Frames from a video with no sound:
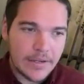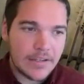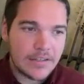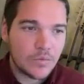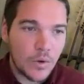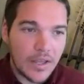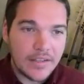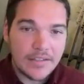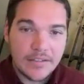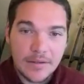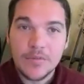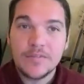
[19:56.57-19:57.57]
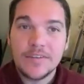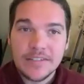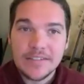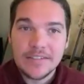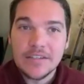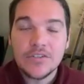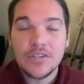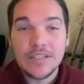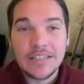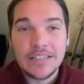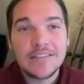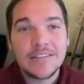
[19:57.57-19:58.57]
as well as some of his
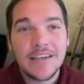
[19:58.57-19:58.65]
teachings,